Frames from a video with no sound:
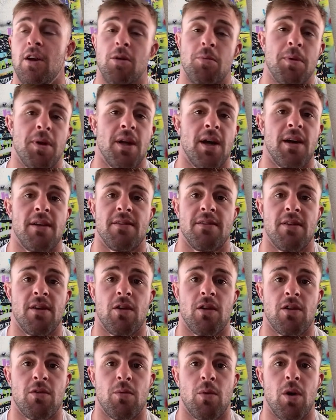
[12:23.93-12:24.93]
It'll be nice, you
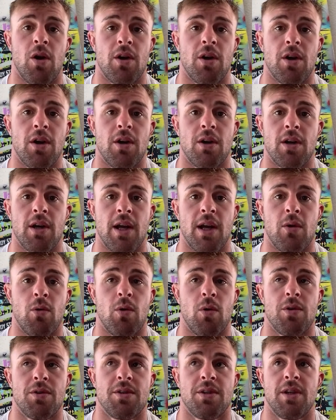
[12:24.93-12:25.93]
know, because we're all going to kind
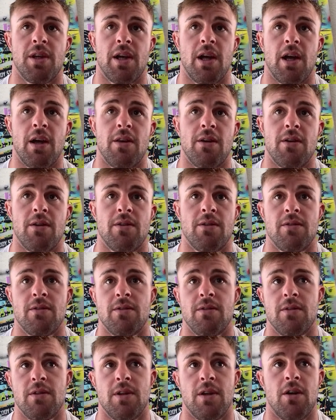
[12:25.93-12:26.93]
of quarantine together,
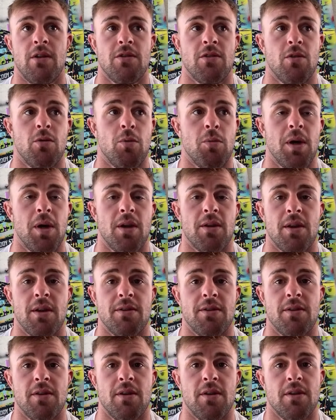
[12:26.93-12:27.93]
you know, so we'll be able to
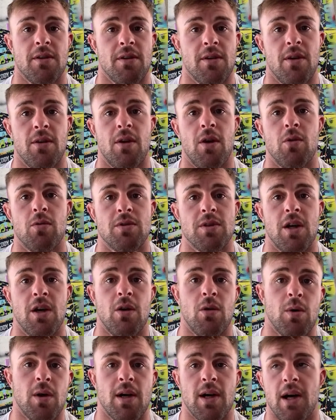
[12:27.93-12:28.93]
get the, you know, the
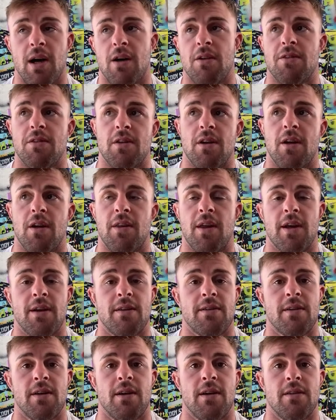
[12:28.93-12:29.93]
hotel workouts and all
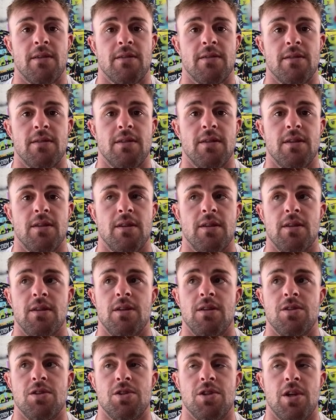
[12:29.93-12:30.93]
that kind of
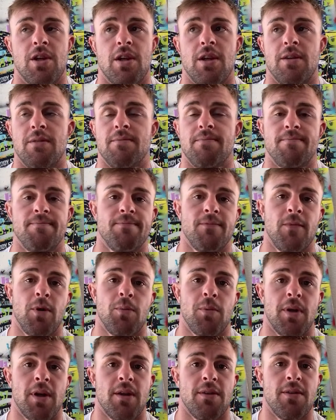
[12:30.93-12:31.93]
shit in
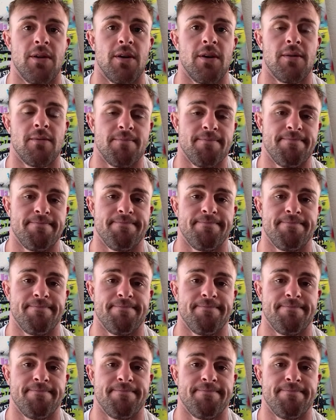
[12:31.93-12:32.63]
when we get there.